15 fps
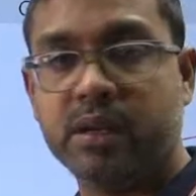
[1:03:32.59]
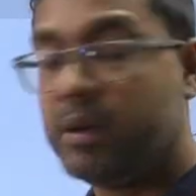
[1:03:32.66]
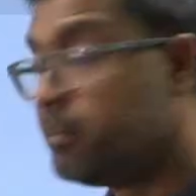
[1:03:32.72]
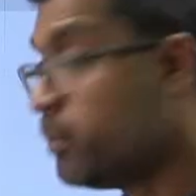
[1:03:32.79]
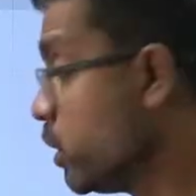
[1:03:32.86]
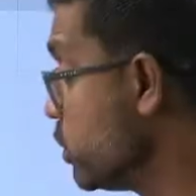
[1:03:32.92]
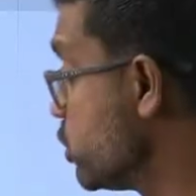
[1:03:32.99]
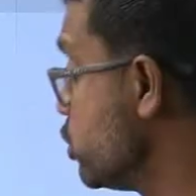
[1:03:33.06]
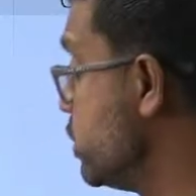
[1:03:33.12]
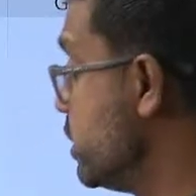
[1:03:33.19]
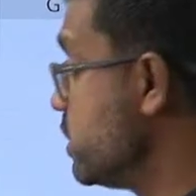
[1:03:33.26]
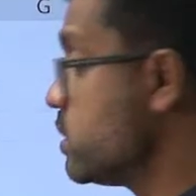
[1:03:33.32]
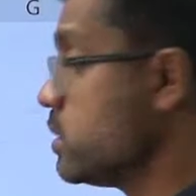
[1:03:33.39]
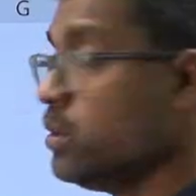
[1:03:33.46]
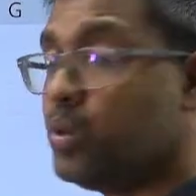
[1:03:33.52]
Because
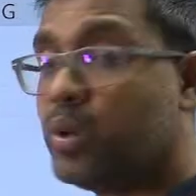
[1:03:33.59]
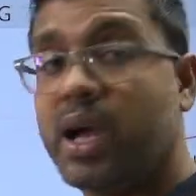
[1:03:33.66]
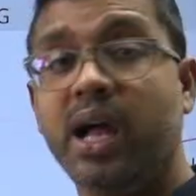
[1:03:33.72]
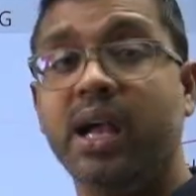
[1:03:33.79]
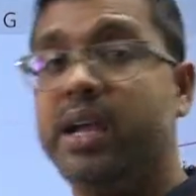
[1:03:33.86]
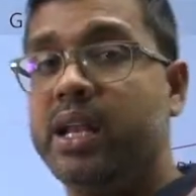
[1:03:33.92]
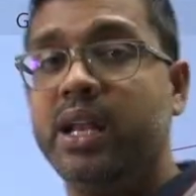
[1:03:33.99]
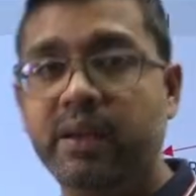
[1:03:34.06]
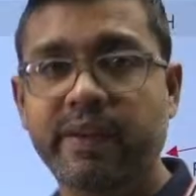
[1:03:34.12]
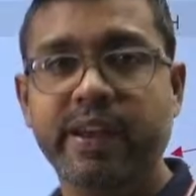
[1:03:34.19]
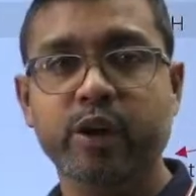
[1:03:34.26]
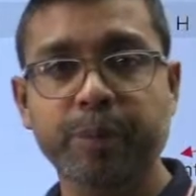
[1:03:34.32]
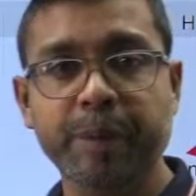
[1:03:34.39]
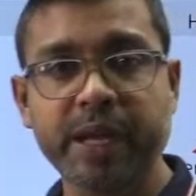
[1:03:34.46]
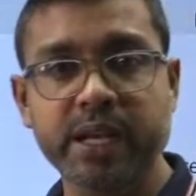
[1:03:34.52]
just you can't deliver an
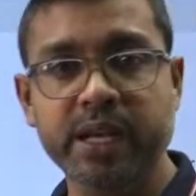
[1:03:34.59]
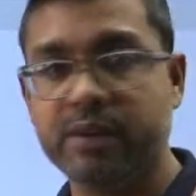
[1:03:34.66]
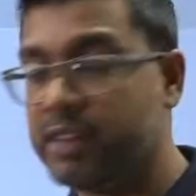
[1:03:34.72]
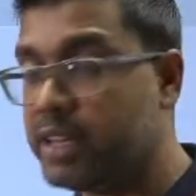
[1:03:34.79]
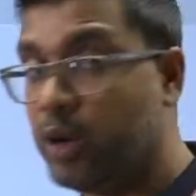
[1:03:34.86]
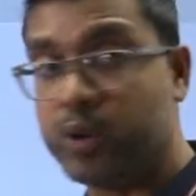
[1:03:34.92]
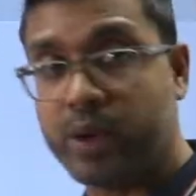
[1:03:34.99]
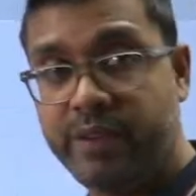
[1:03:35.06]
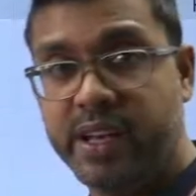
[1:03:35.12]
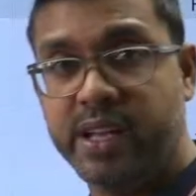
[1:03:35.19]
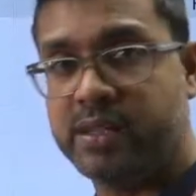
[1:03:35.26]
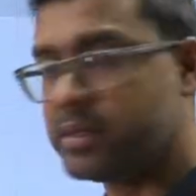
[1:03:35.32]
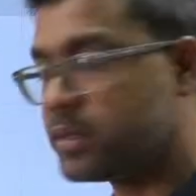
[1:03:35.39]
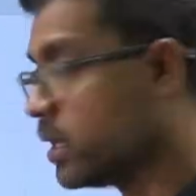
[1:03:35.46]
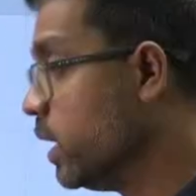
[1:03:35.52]
opinion without
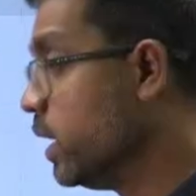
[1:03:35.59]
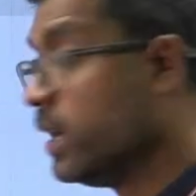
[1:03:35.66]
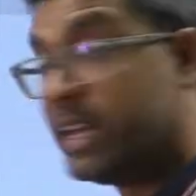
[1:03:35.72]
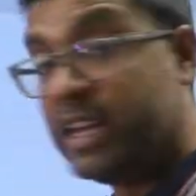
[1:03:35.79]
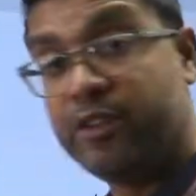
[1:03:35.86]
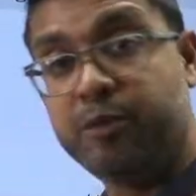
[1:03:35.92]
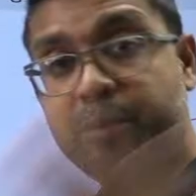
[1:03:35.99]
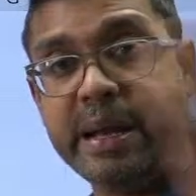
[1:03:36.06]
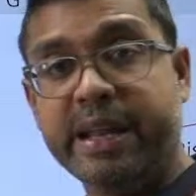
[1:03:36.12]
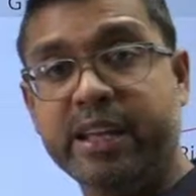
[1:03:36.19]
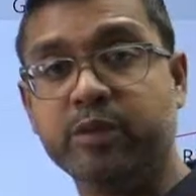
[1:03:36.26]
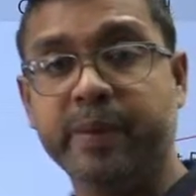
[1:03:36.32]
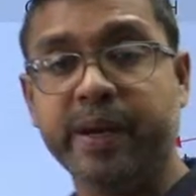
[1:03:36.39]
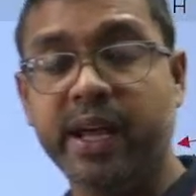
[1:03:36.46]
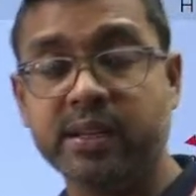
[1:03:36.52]
evidence. If
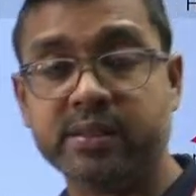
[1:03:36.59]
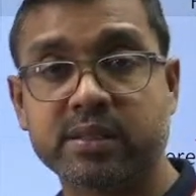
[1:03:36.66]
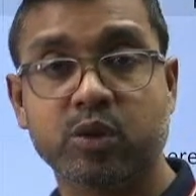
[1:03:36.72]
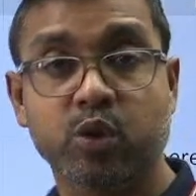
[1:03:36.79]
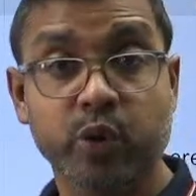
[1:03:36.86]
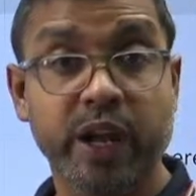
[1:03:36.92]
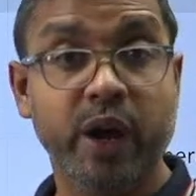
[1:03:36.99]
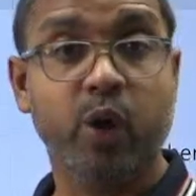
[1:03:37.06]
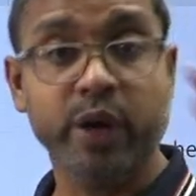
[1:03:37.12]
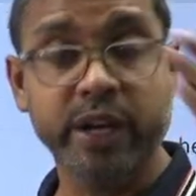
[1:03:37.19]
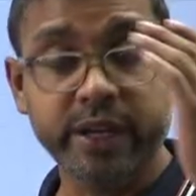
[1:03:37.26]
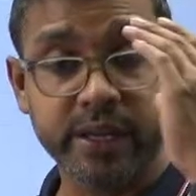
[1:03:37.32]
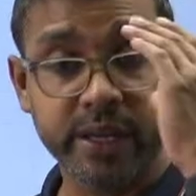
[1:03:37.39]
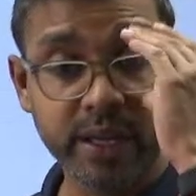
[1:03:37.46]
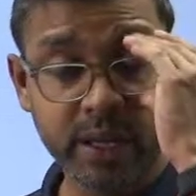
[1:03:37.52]
management asks,
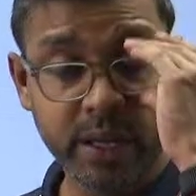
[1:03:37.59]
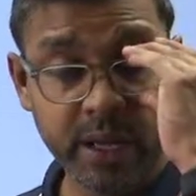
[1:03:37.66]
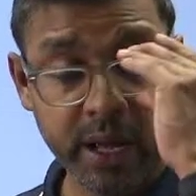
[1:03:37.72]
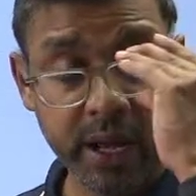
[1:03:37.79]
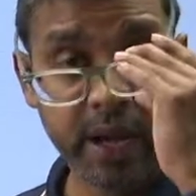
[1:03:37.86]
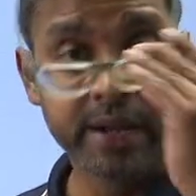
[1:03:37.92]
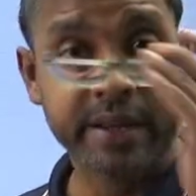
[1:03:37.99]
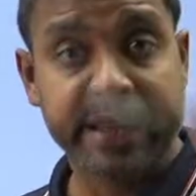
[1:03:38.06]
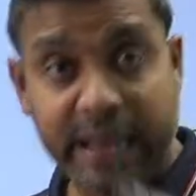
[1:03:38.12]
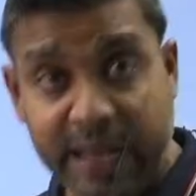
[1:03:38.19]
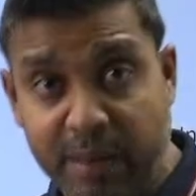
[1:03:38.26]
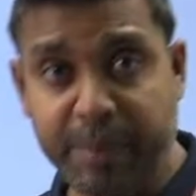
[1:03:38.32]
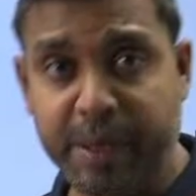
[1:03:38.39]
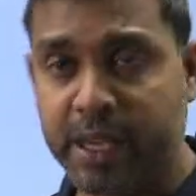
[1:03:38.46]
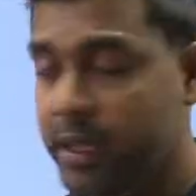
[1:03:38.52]
auditor, tell
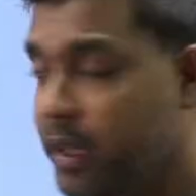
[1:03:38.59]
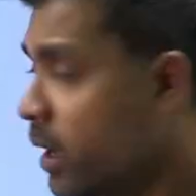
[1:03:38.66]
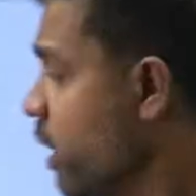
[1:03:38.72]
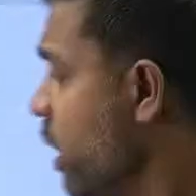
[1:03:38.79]
me